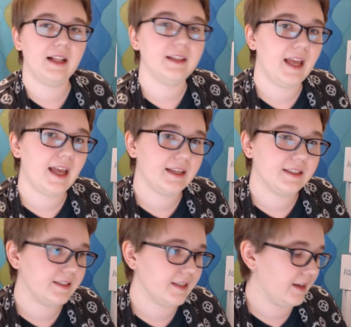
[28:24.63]

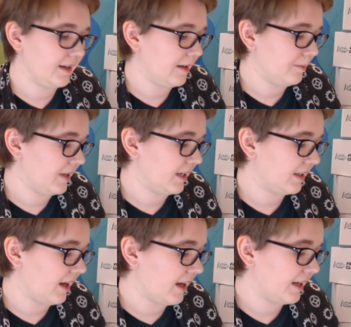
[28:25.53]
as a
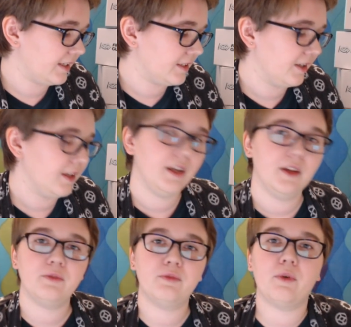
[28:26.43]
guide
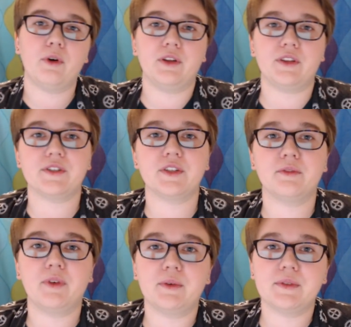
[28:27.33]
for the
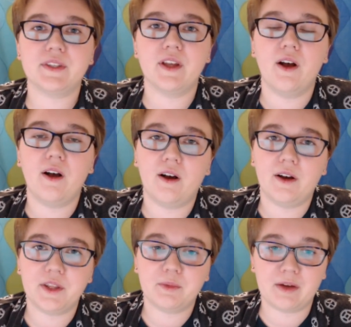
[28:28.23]
servos
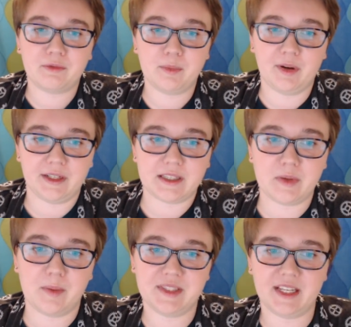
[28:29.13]
on the Rev Robotics
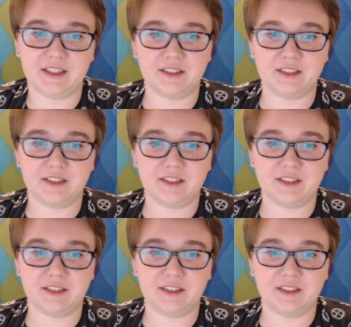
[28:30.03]
website.